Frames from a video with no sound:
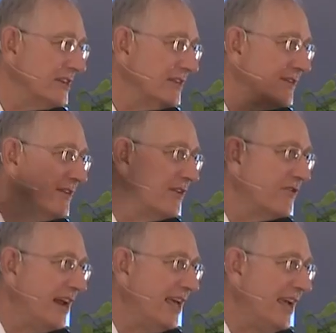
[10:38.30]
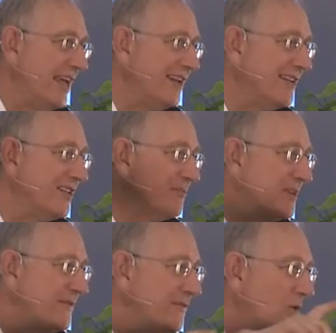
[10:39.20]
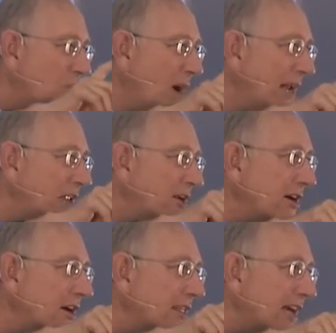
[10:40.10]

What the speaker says: to run ahead a little bit, for 1 year,